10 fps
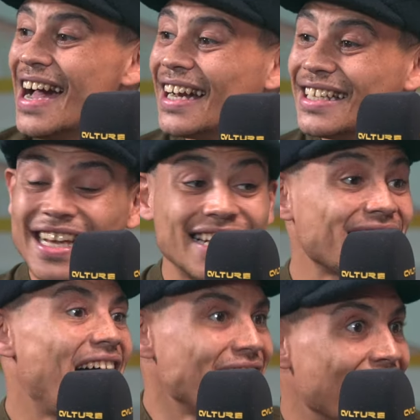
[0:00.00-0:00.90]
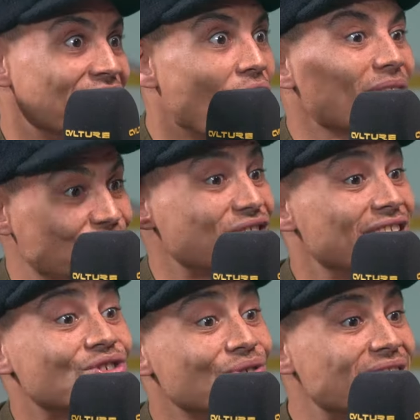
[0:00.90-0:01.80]
And he says, and I know that's just an
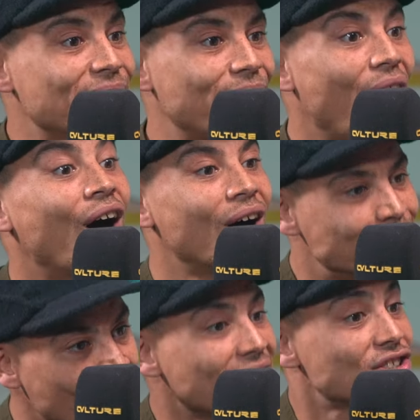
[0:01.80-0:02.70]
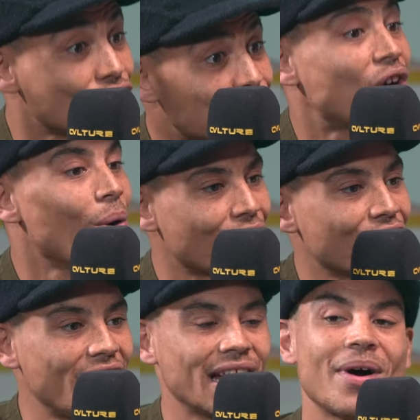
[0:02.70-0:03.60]
intrusive thought, but it's just going
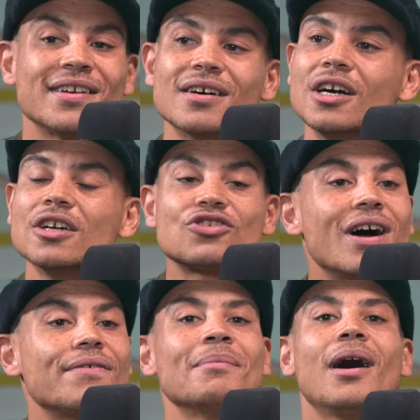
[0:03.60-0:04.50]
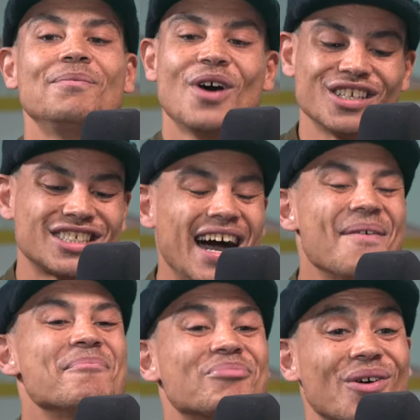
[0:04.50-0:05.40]
on. And I went, Trevor, I
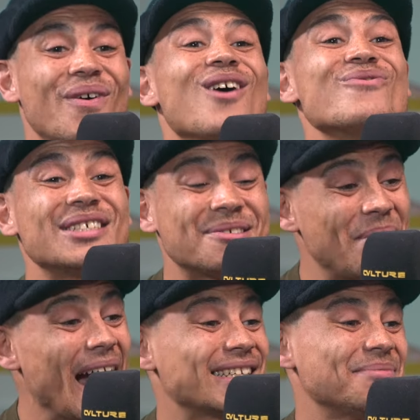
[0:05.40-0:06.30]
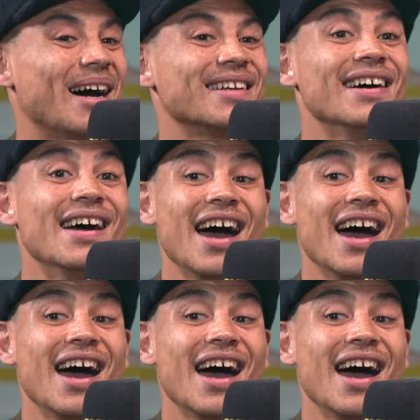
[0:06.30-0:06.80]
went, brother, respects, man.